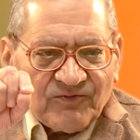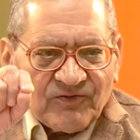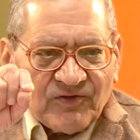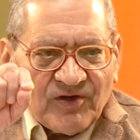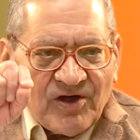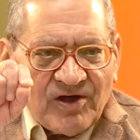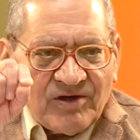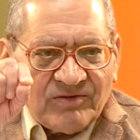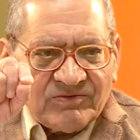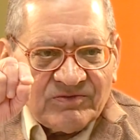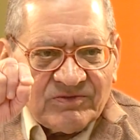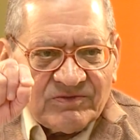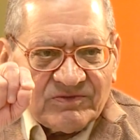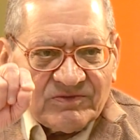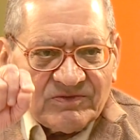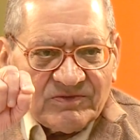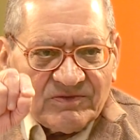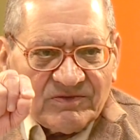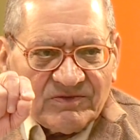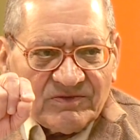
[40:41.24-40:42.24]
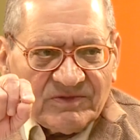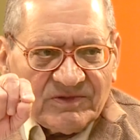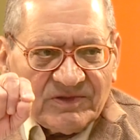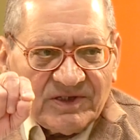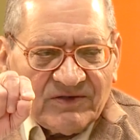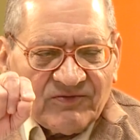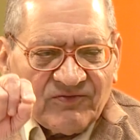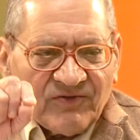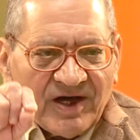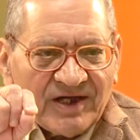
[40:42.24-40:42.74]
from
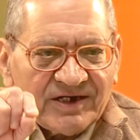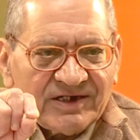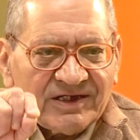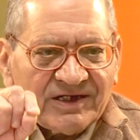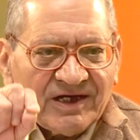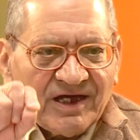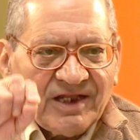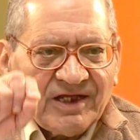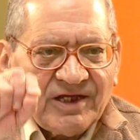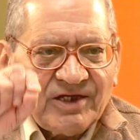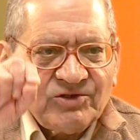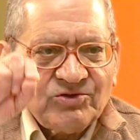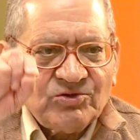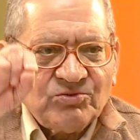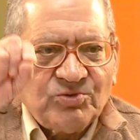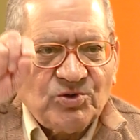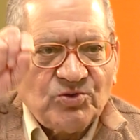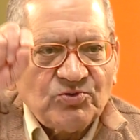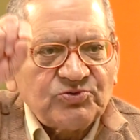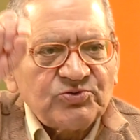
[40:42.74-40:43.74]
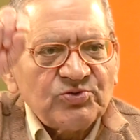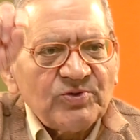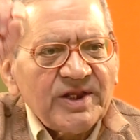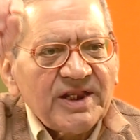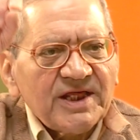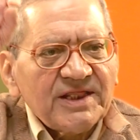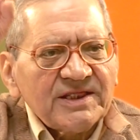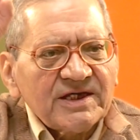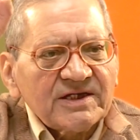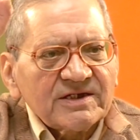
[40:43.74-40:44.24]
one color you move to
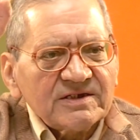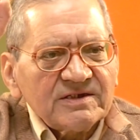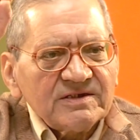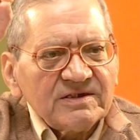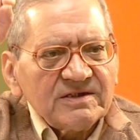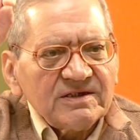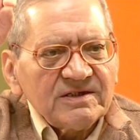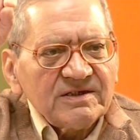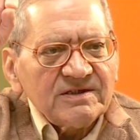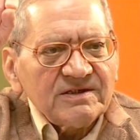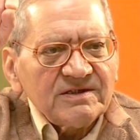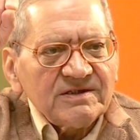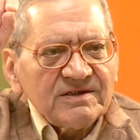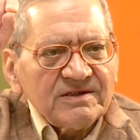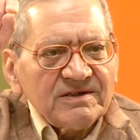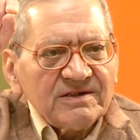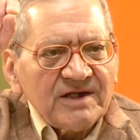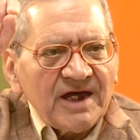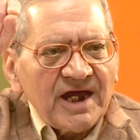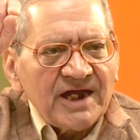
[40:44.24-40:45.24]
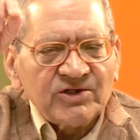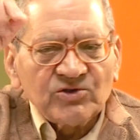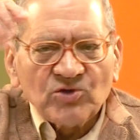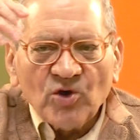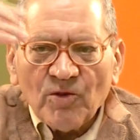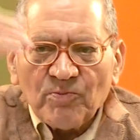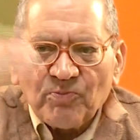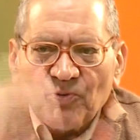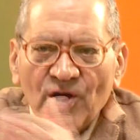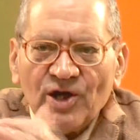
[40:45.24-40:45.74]
another. At
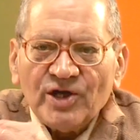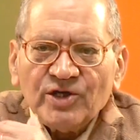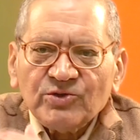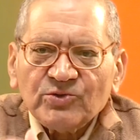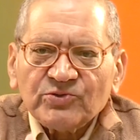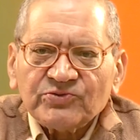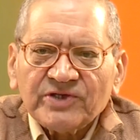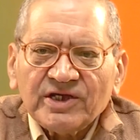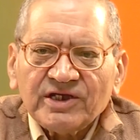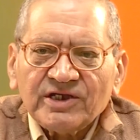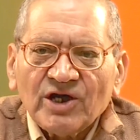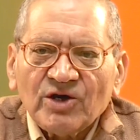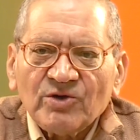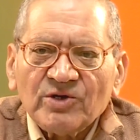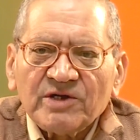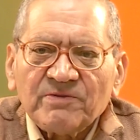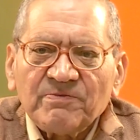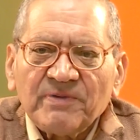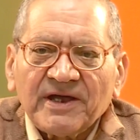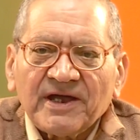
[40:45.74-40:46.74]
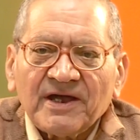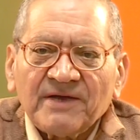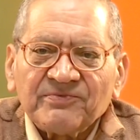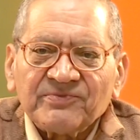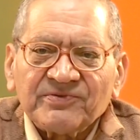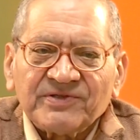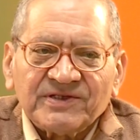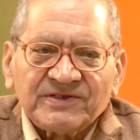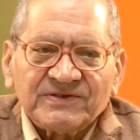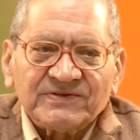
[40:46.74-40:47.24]
no point you say now it
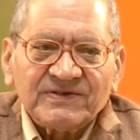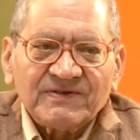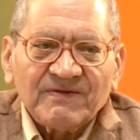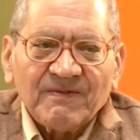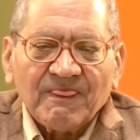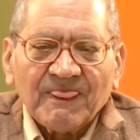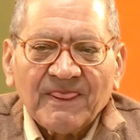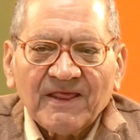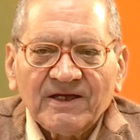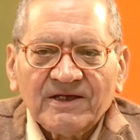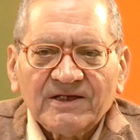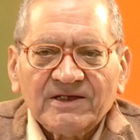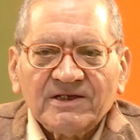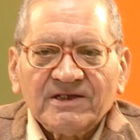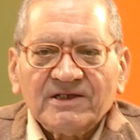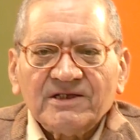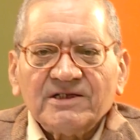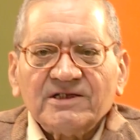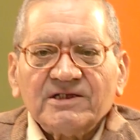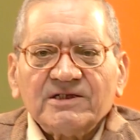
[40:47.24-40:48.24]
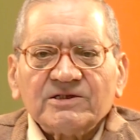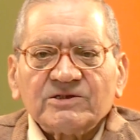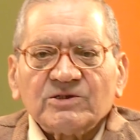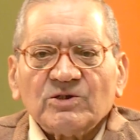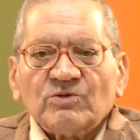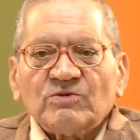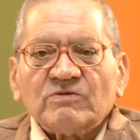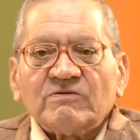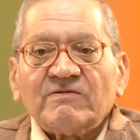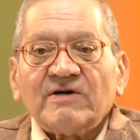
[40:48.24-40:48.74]
becomes this.
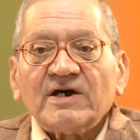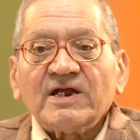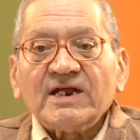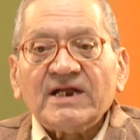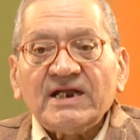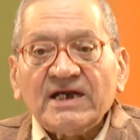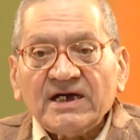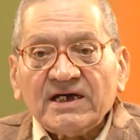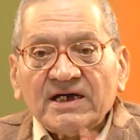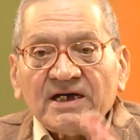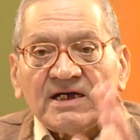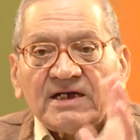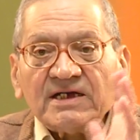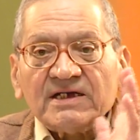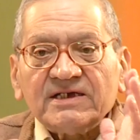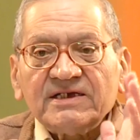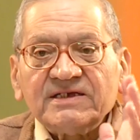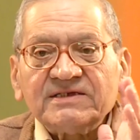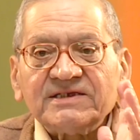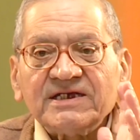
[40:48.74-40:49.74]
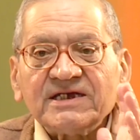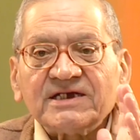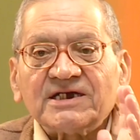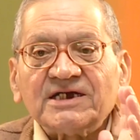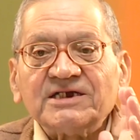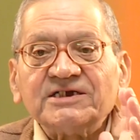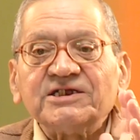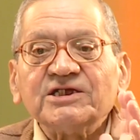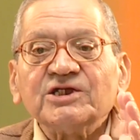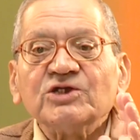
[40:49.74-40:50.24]
So Varna is a
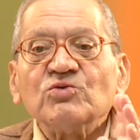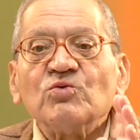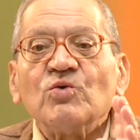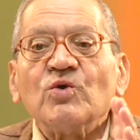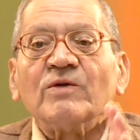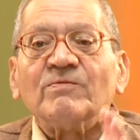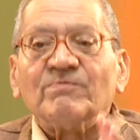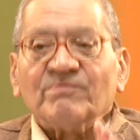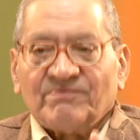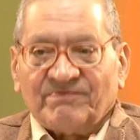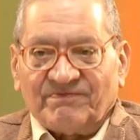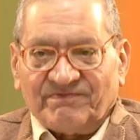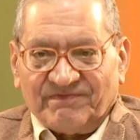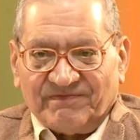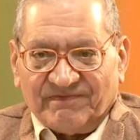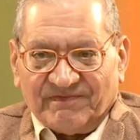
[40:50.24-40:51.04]
continuum.